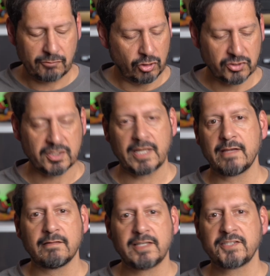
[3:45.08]

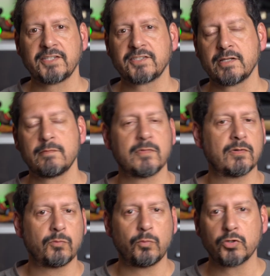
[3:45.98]
honestly, listening to them
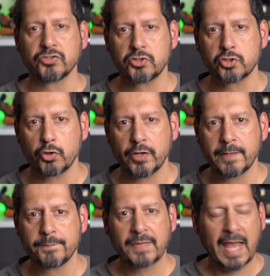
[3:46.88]
was a
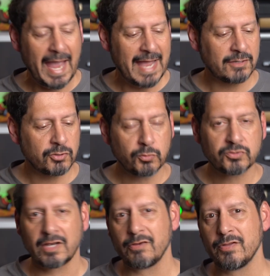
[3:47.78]
joy. And
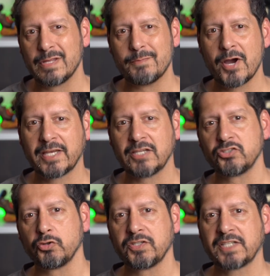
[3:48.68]
also, the mic is
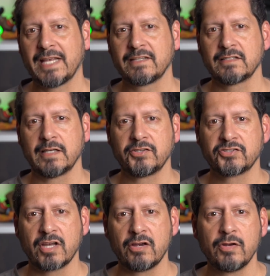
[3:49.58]
noise cancelling,
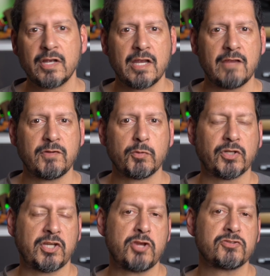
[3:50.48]
so if you
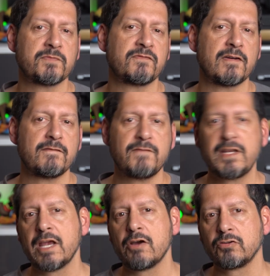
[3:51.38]
want to use them for
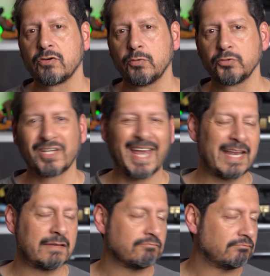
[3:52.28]
video calls,
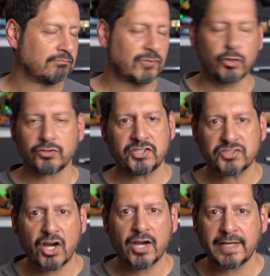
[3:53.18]
again, not
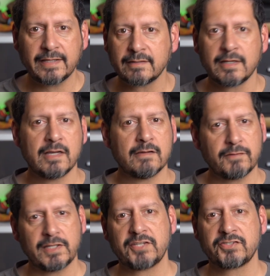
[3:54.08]
designed
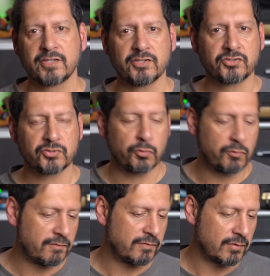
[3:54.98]
for this sort
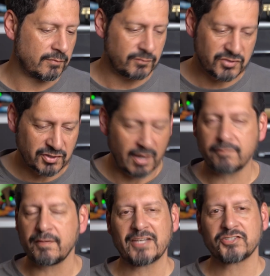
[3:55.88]
of
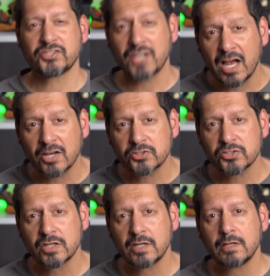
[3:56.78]
stuff as
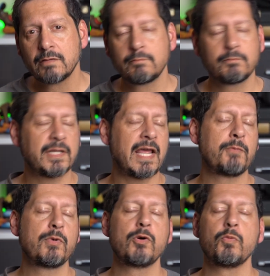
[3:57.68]
such, but they
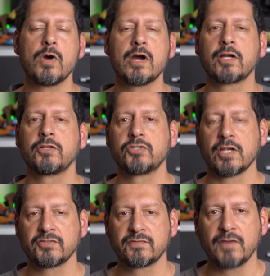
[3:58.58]
will work
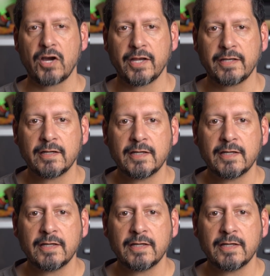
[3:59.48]
just fine.